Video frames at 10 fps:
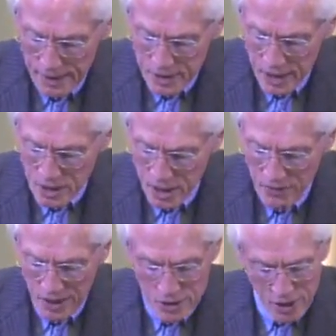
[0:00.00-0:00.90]
6
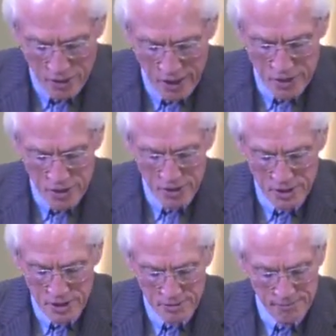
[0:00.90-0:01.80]
living
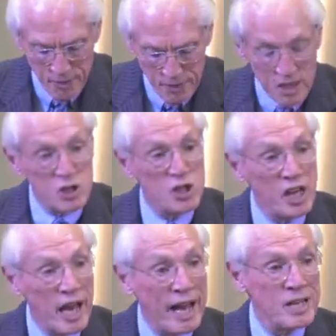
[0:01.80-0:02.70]
generations. The
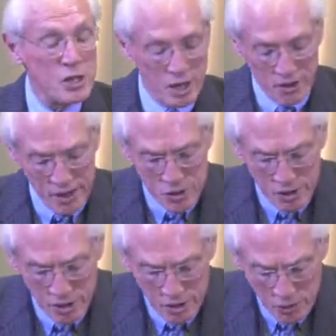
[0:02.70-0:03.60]
GI
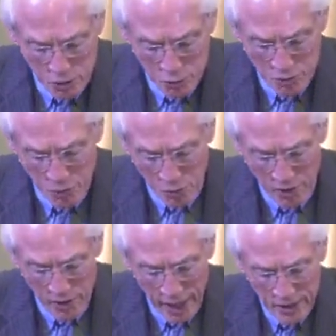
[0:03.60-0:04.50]
generation, which was
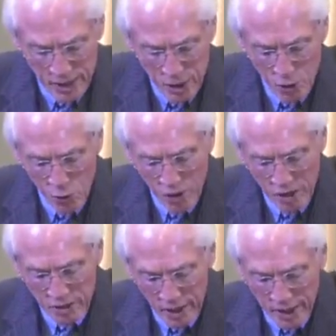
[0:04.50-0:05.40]
born 1901
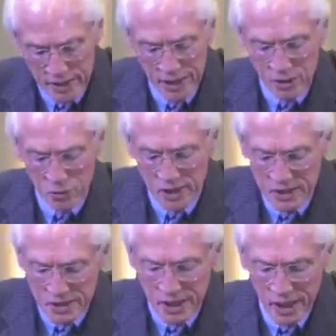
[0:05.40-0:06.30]
to
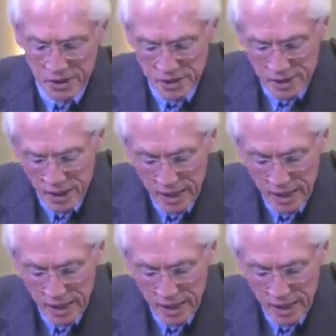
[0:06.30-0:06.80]
1926.